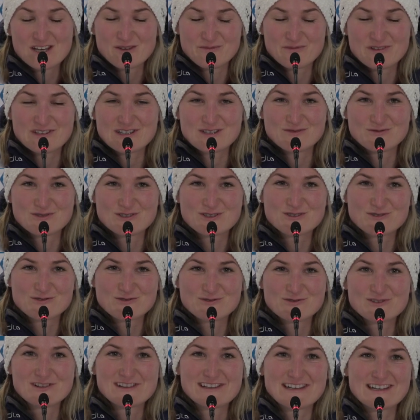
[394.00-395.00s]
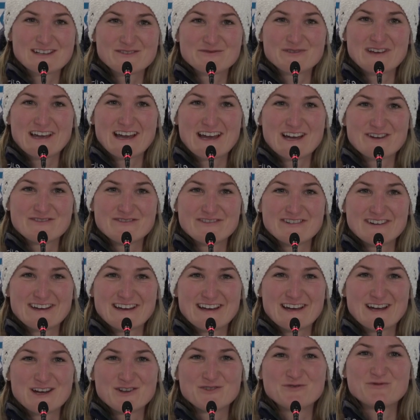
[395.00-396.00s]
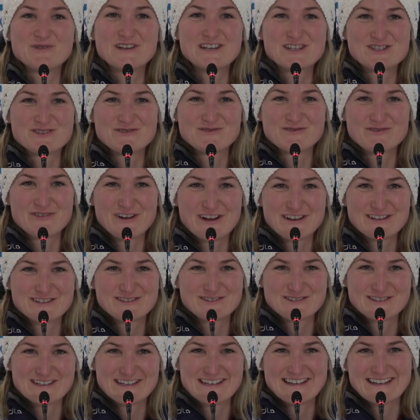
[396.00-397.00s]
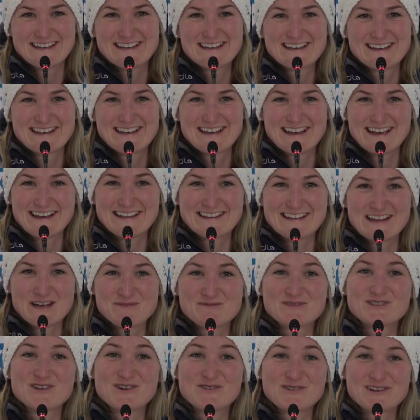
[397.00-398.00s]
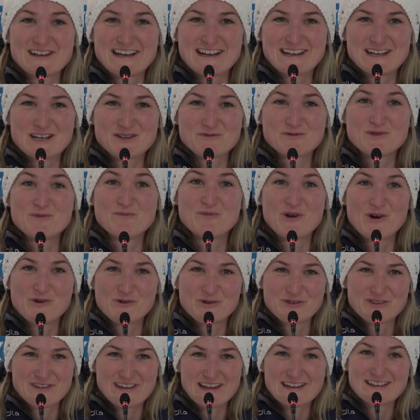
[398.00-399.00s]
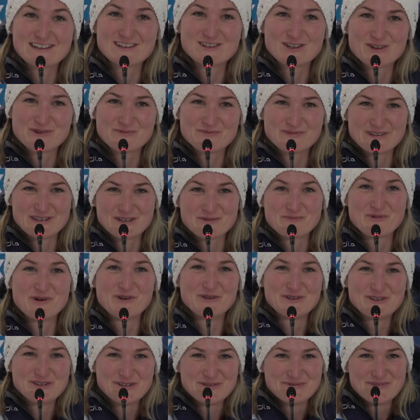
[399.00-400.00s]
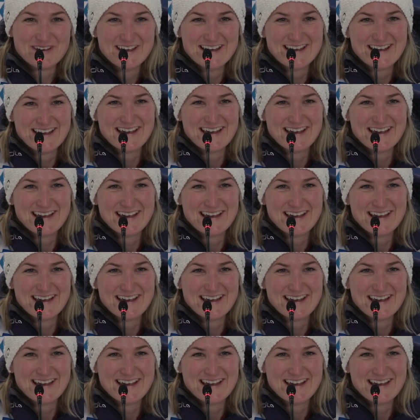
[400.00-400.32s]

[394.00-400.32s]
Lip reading: but it was cool that we have a Norwegian fight today. And I'm so glad that we both ended up in the podium.